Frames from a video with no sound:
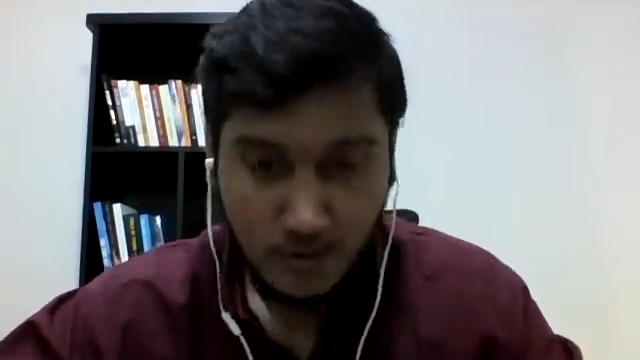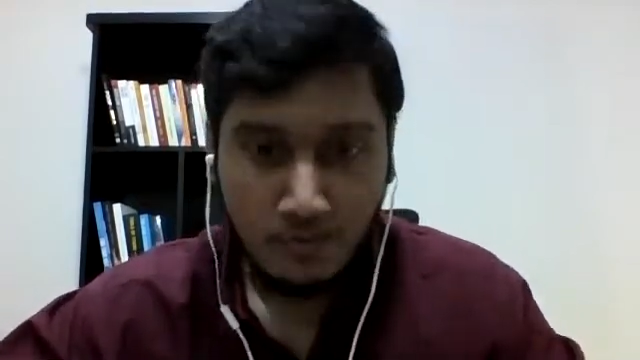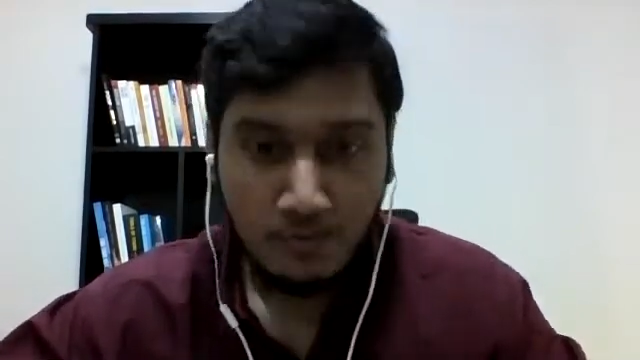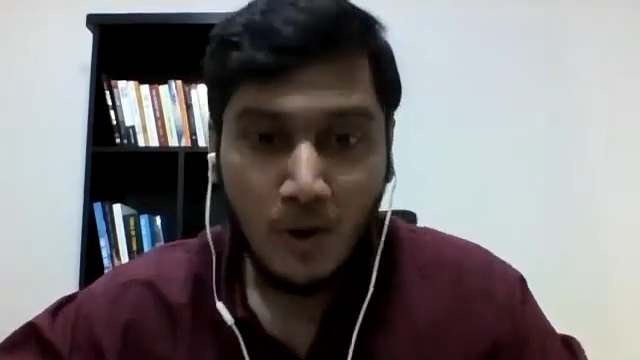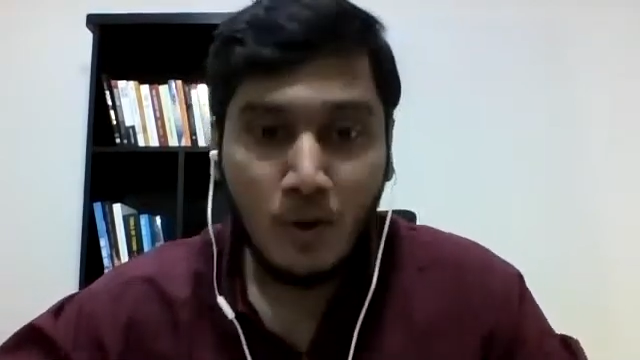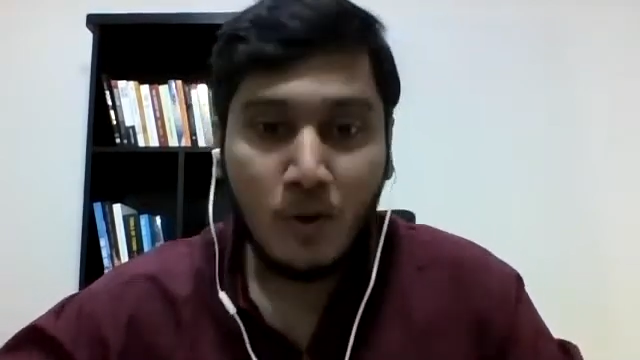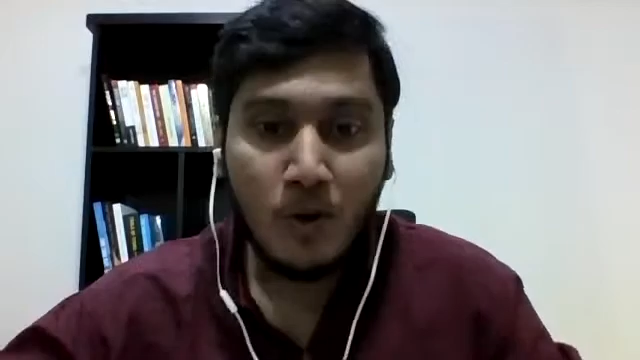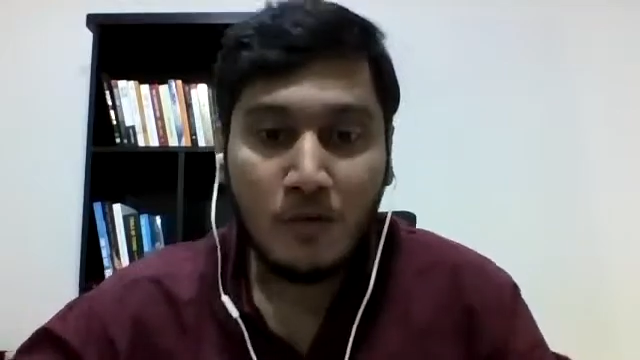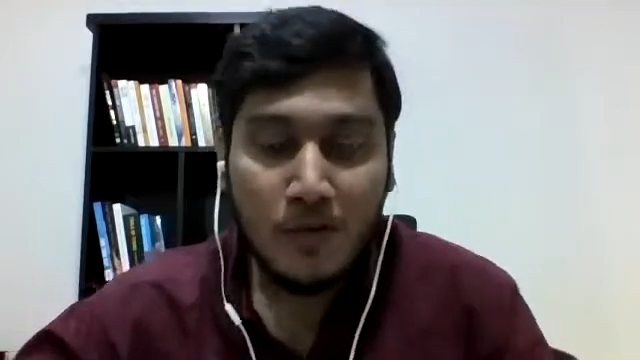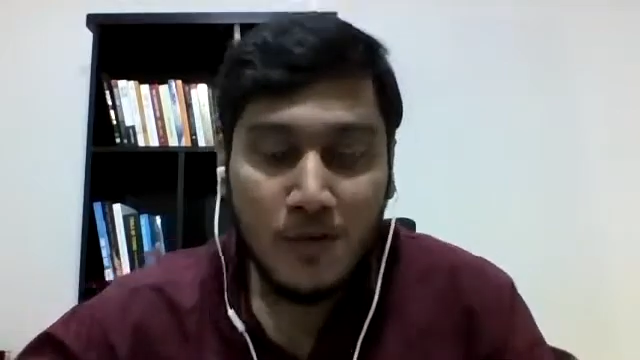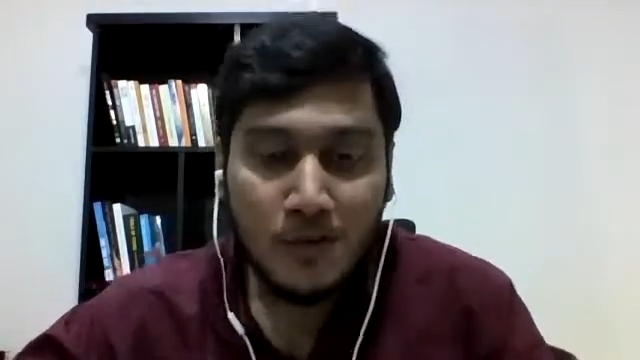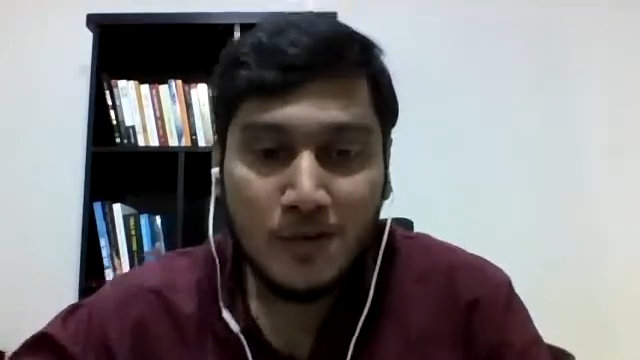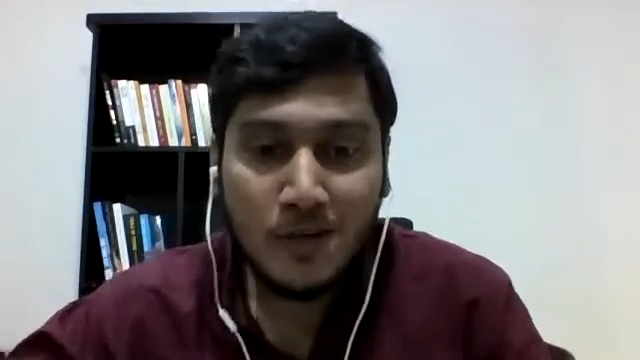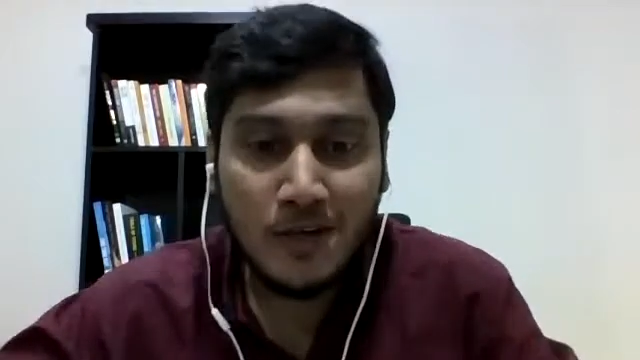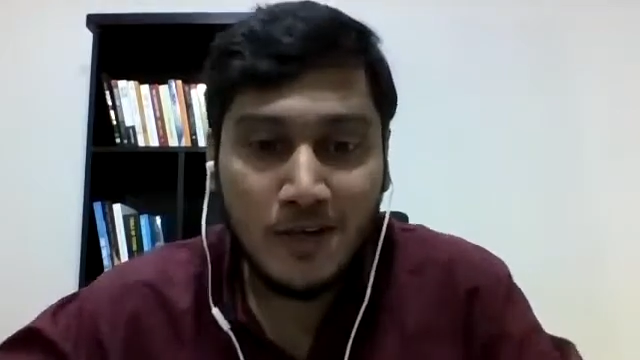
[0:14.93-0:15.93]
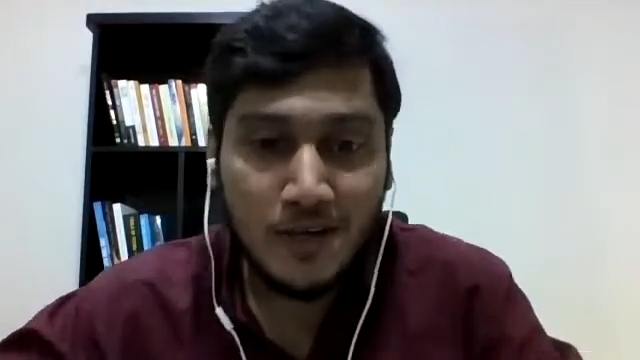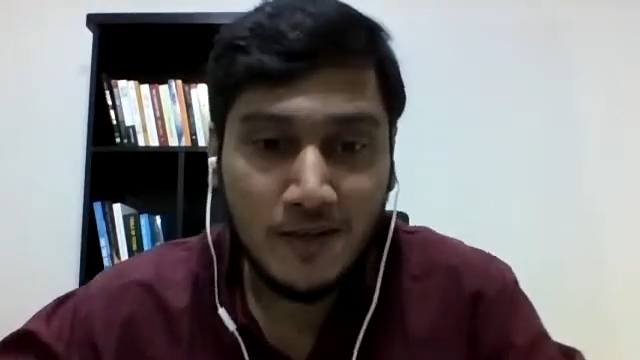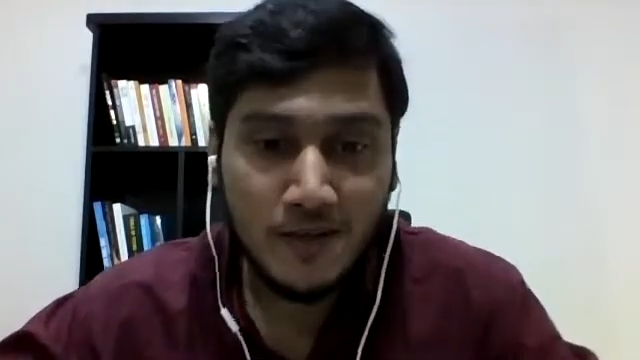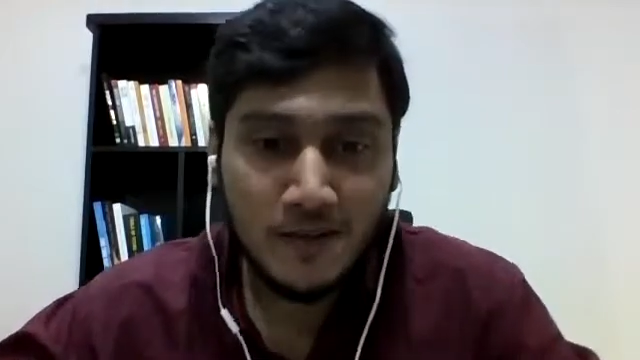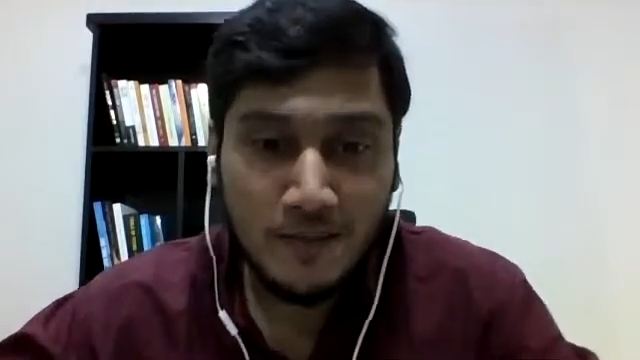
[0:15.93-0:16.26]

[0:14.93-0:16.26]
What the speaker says: Mo, how are you today?